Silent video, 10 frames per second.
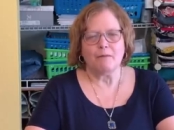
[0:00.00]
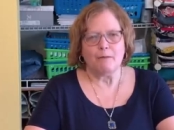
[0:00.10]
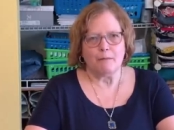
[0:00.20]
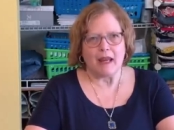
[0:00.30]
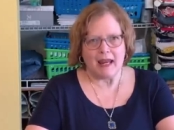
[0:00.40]

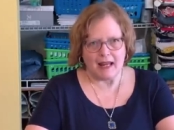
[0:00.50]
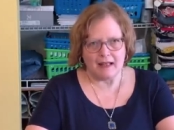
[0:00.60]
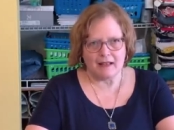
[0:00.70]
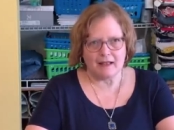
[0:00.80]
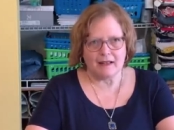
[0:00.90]

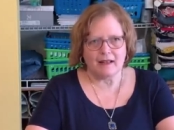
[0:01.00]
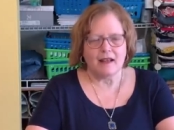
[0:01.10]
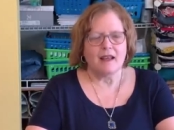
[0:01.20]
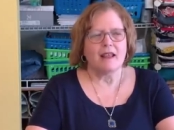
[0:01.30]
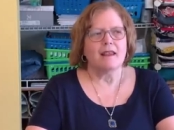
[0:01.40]
pants,
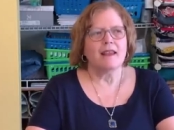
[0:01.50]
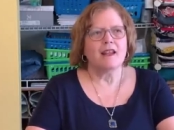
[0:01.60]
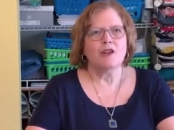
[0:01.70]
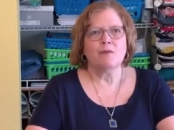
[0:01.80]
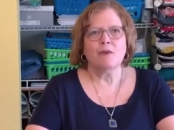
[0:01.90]

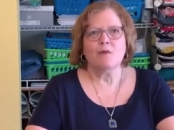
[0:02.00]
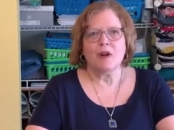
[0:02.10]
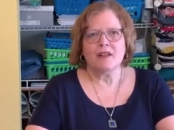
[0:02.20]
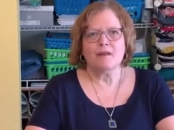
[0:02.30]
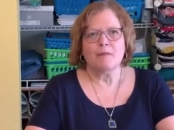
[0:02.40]
then you would
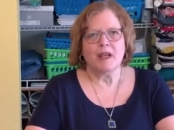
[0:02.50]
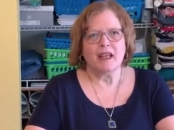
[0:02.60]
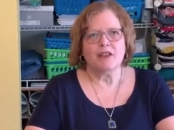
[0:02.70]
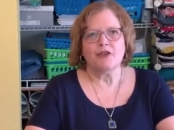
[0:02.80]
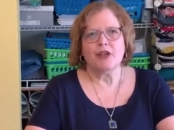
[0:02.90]
want to pick
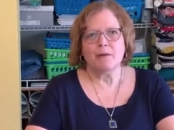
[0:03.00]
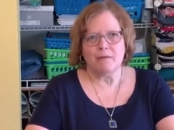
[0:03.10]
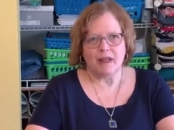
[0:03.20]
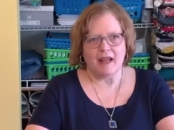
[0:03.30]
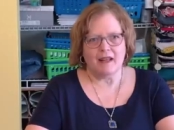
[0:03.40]
a
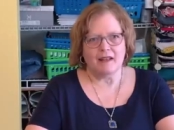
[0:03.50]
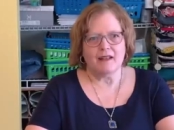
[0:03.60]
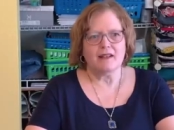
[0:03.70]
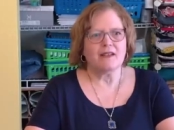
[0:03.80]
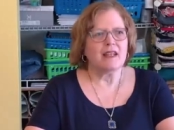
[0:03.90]
cheap knit,
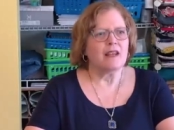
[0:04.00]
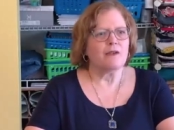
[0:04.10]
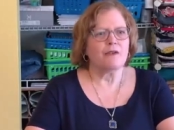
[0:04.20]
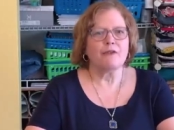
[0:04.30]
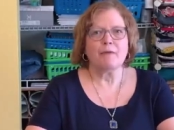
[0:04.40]

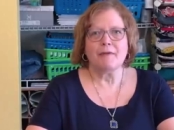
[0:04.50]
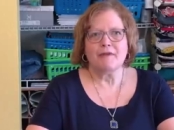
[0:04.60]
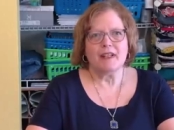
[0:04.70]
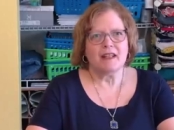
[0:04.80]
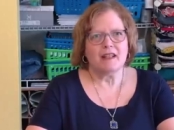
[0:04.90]
either
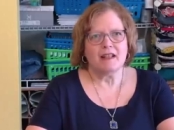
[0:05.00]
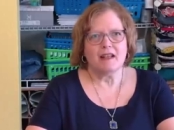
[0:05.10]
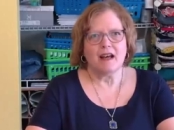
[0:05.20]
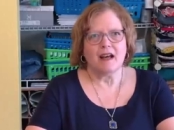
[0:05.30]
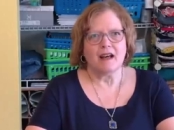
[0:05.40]
thrifted
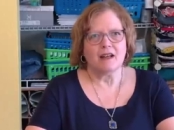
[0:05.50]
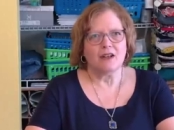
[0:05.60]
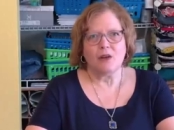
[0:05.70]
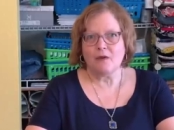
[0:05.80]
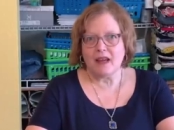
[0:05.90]

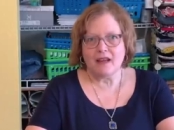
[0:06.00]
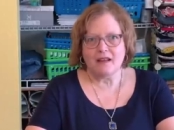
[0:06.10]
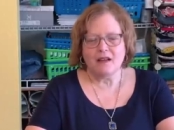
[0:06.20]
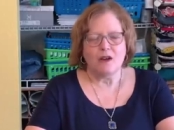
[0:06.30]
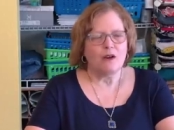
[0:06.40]
clothing,